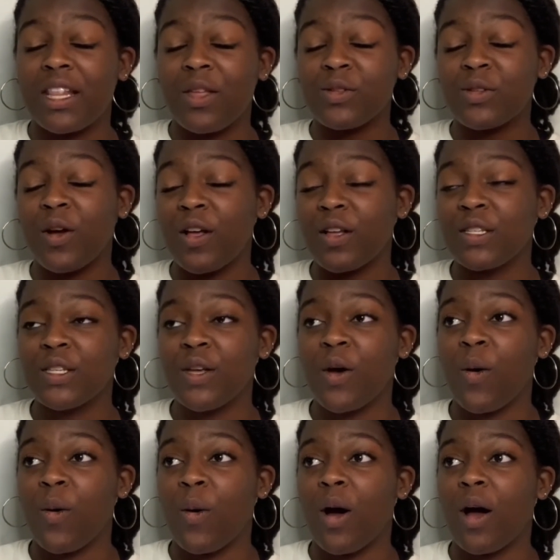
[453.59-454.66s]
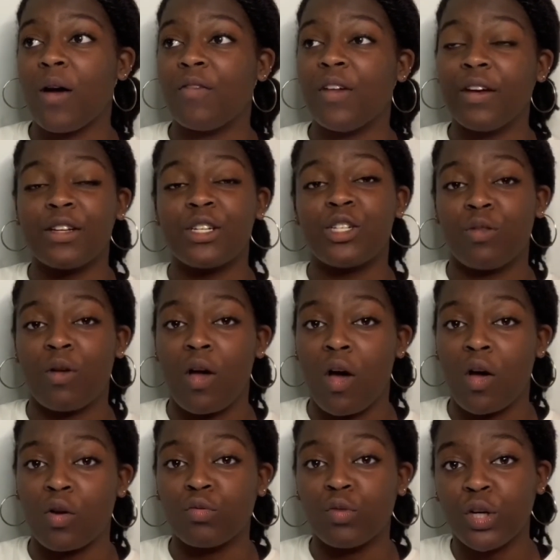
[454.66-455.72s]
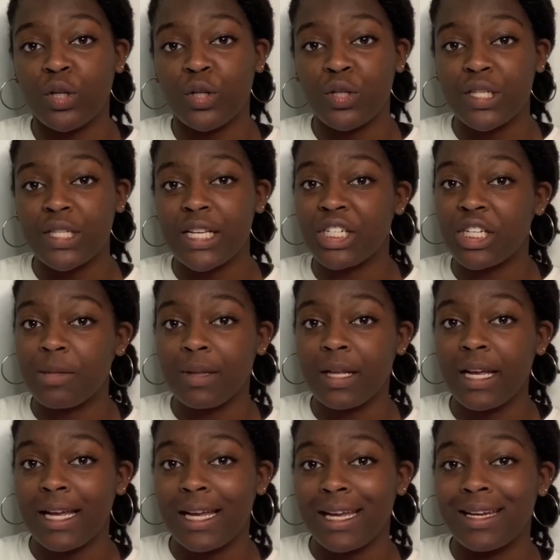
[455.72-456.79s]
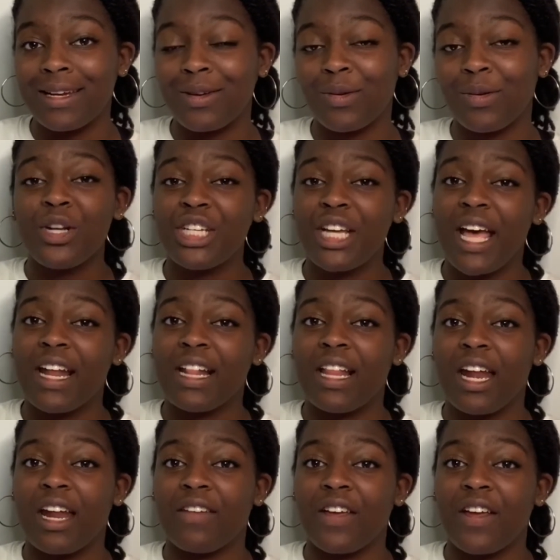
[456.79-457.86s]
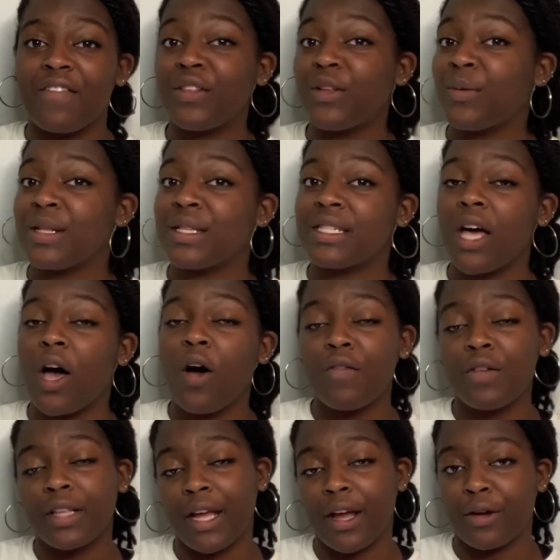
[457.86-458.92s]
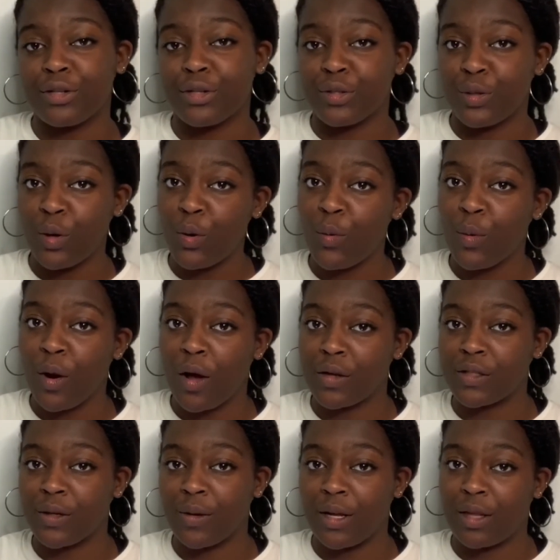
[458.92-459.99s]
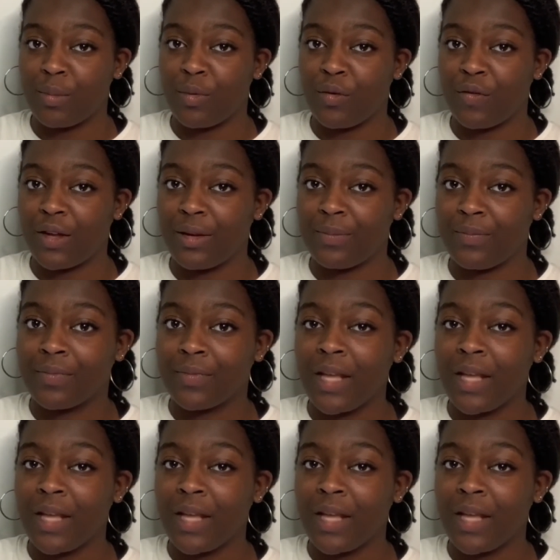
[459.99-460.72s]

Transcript: Those are also very strong roles that she played, where she had a lot of influence over the characters who were also in the movie.